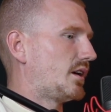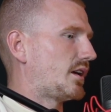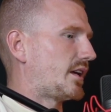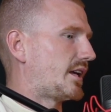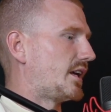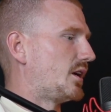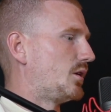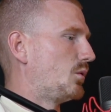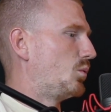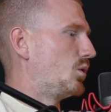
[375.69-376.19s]

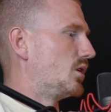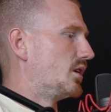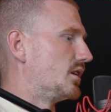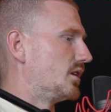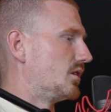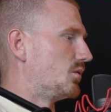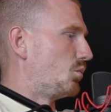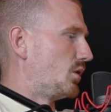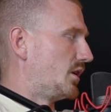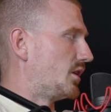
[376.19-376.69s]

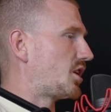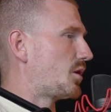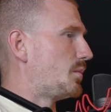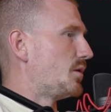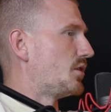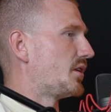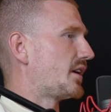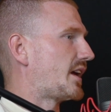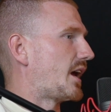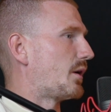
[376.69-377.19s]
We'll
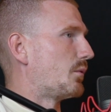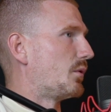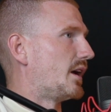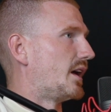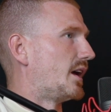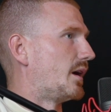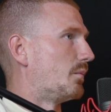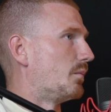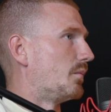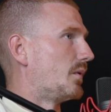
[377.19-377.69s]
communicate with
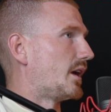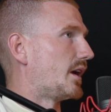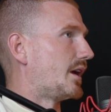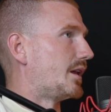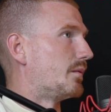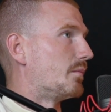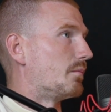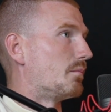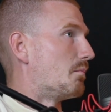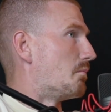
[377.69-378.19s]
him
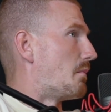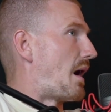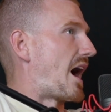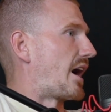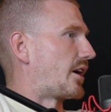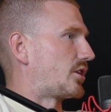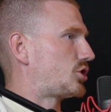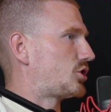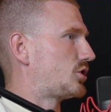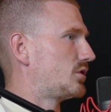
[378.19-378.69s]
in
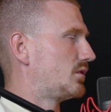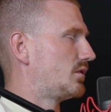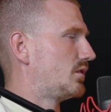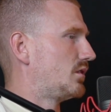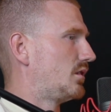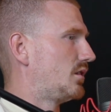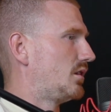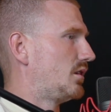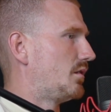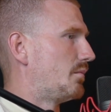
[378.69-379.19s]
March,
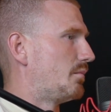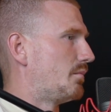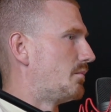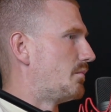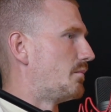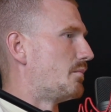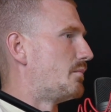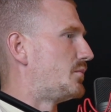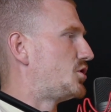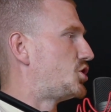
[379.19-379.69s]

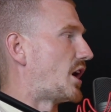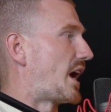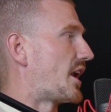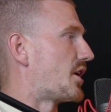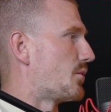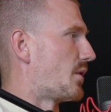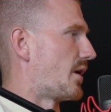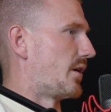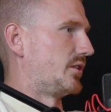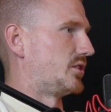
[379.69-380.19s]

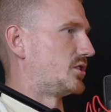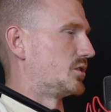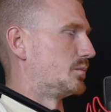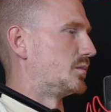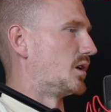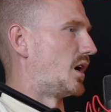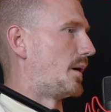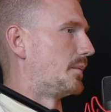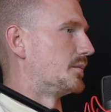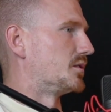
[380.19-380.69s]
January
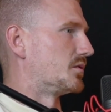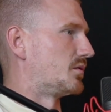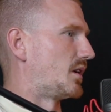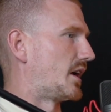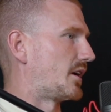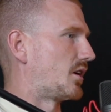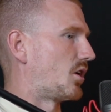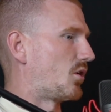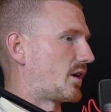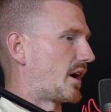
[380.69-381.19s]
sometimes of
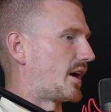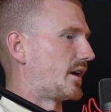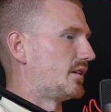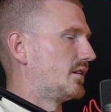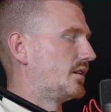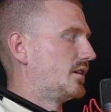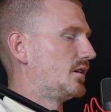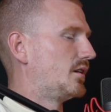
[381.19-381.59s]
like, okay,